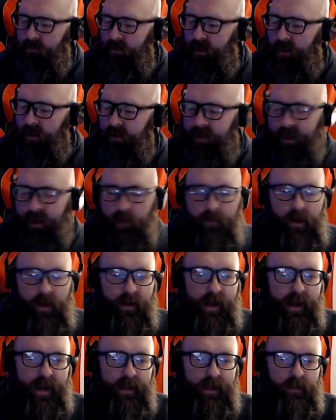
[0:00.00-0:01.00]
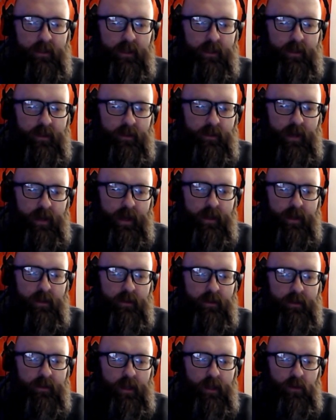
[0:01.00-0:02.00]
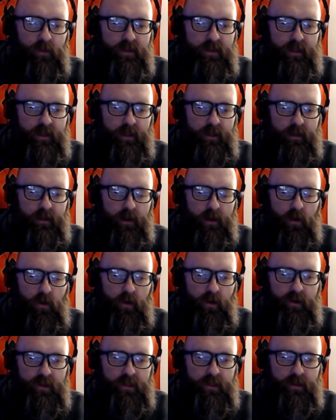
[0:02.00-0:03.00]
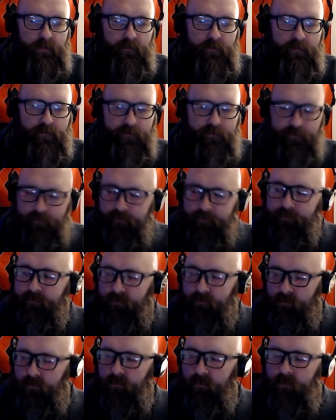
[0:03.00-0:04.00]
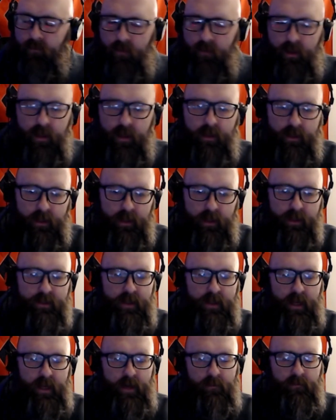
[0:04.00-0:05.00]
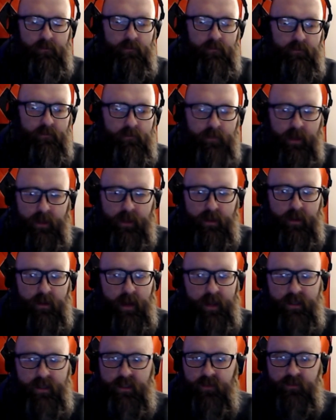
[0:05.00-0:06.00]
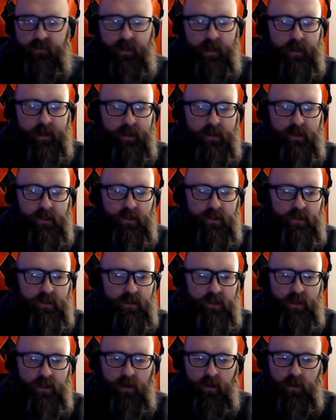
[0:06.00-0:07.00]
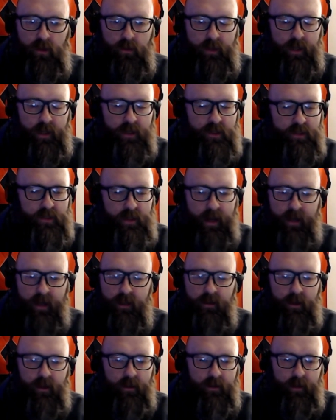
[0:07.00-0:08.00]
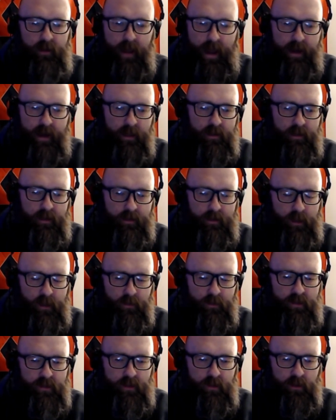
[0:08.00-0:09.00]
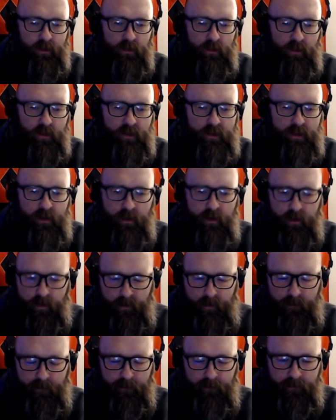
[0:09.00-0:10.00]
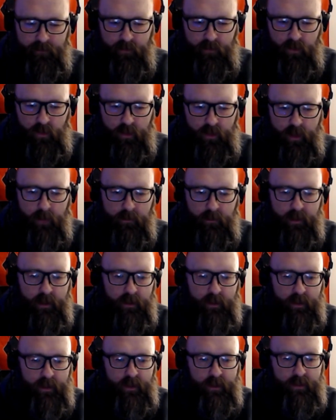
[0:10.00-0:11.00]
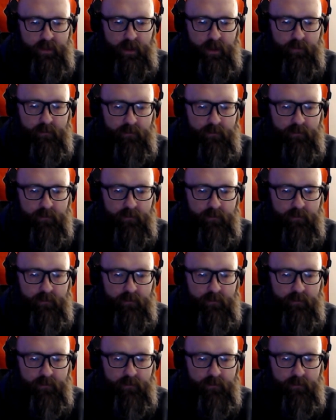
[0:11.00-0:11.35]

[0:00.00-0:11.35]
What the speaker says: Think about anything that was in the course, in the exam, like EXIF dated, geolocation, anything that was in the course can be in the exam.